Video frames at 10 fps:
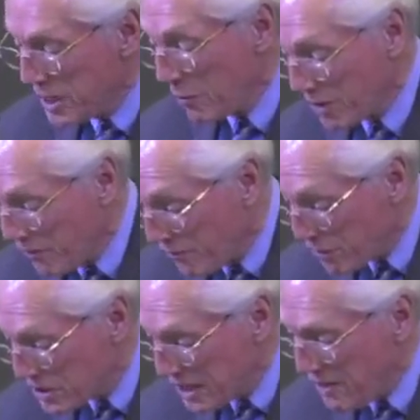They were the
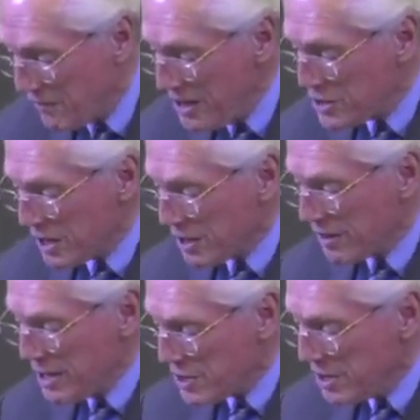first TV
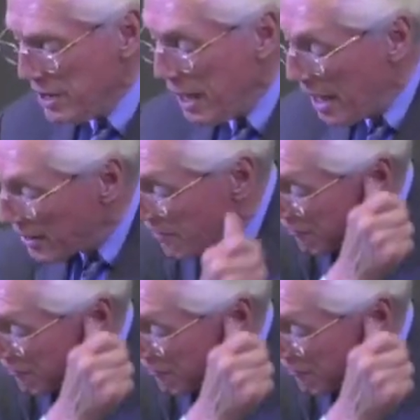generation, the